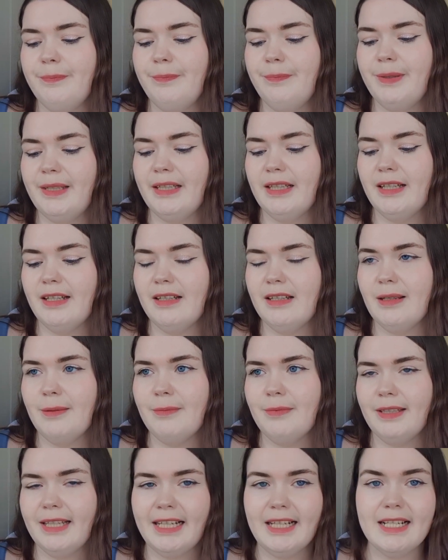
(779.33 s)
because
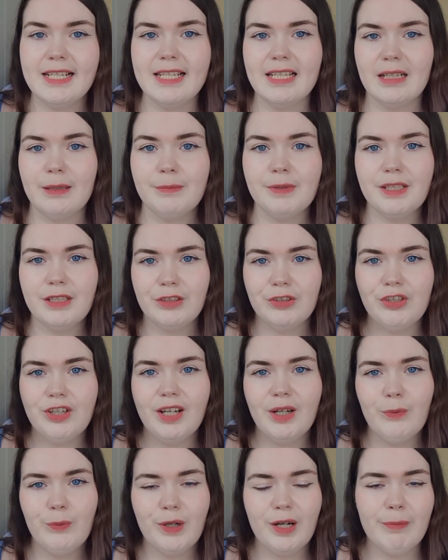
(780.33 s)
like I said, I'm still
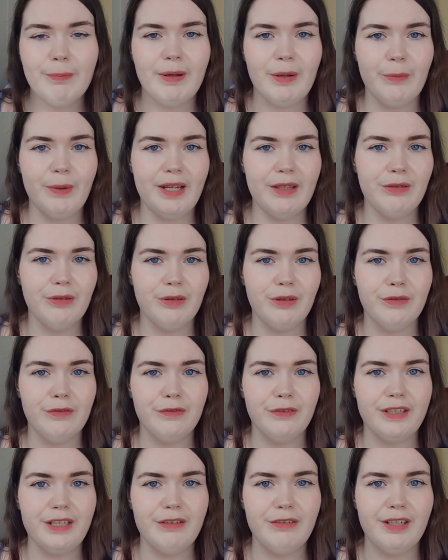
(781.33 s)
trying to work my way through the
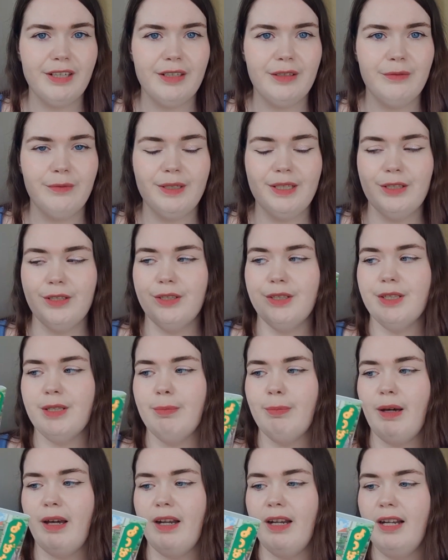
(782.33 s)
free graded readers,
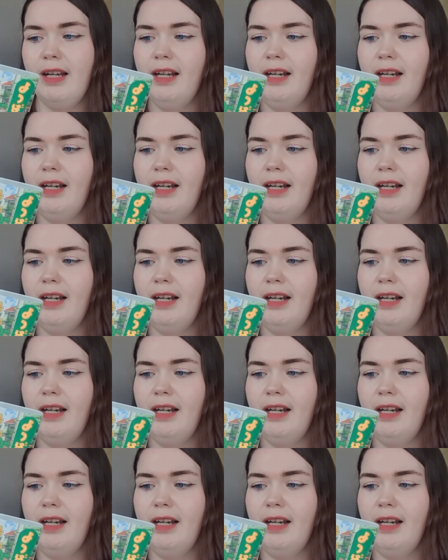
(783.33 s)
but